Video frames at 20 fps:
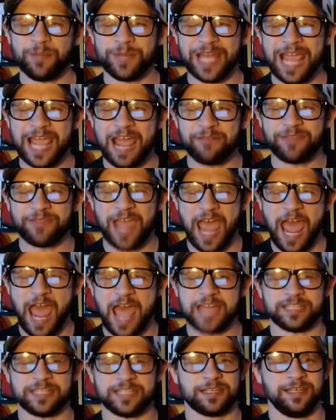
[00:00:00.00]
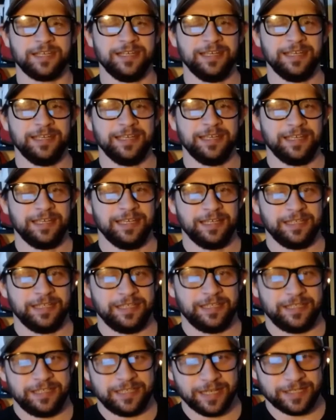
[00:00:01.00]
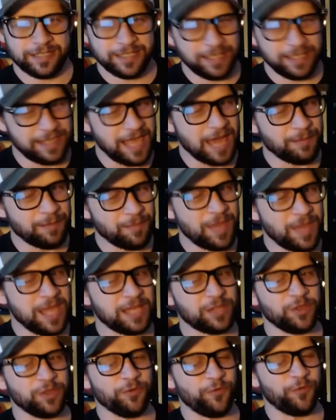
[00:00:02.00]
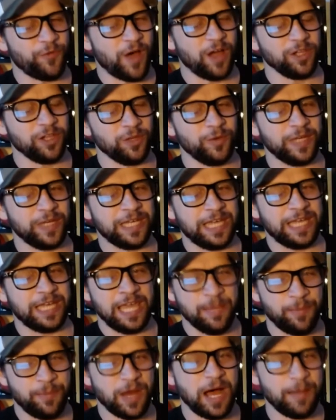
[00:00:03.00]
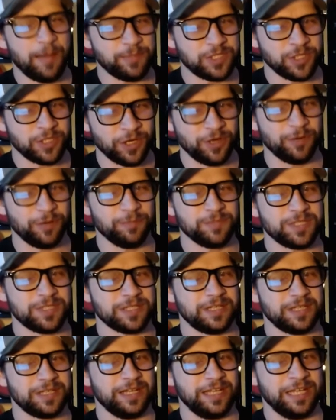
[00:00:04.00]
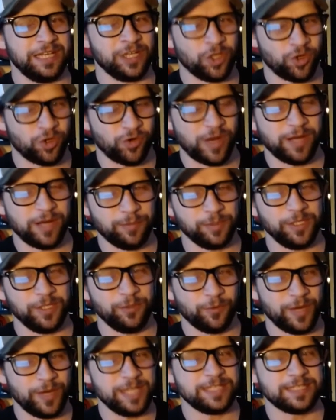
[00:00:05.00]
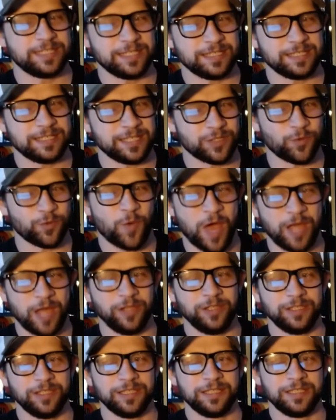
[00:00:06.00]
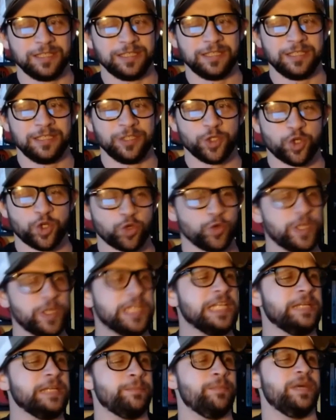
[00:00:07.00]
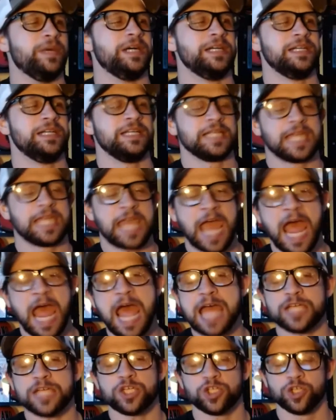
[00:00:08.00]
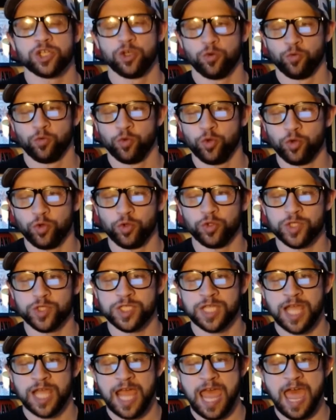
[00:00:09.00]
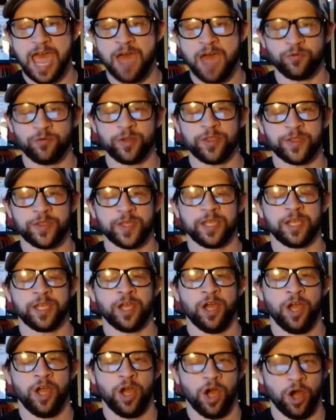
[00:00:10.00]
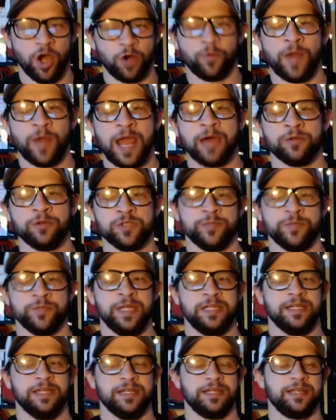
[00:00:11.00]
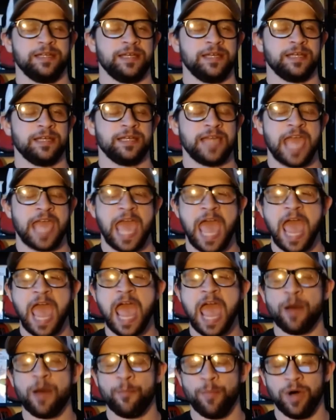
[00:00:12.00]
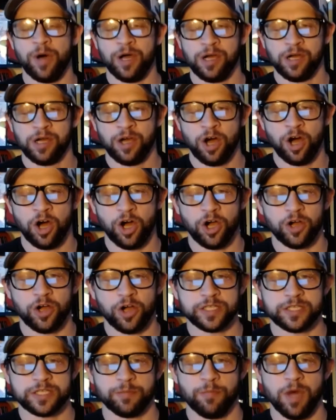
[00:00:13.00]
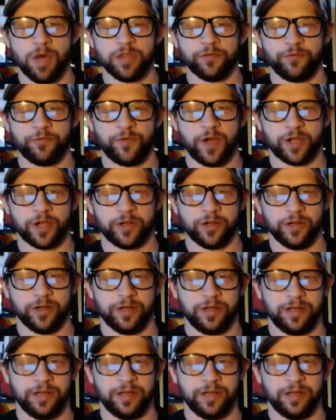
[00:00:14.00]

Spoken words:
I have to ask, doesn't that make the following hip-hop terms incredibly racist as well? Cream, cash rules everything around me. Ham, hard as a motherfucker.